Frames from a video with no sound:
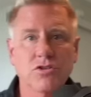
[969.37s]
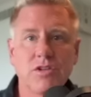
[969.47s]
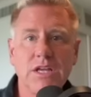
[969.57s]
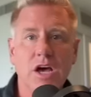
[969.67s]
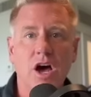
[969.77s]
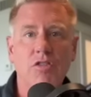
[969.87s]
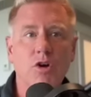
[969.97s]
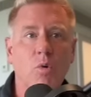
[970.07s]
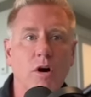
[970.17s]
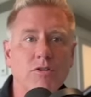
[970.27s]
the uh, the
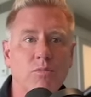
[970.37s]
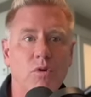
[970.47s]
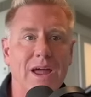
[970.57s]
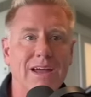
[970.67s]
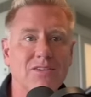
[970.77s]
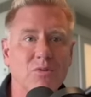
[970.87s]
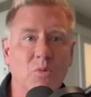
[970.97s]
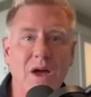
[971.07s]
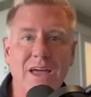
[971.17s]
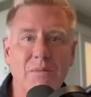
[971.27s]
quantum reactor
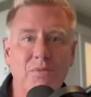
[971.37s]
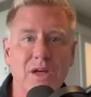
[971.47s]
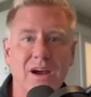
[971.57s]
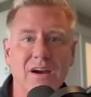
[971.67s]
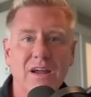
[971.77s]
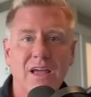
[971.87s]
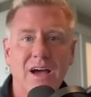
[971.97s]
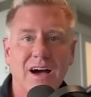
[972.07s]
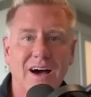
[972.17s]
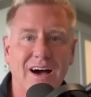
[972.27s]
way up there.
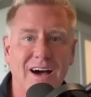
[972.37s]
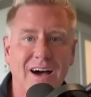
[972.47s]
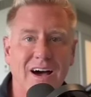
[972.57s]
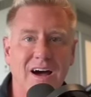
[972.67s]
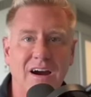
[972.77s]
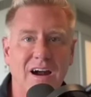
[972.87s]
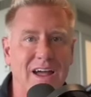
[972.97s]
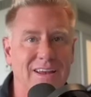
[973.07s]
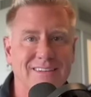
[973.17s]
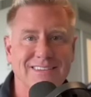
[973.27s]
Uh, all right.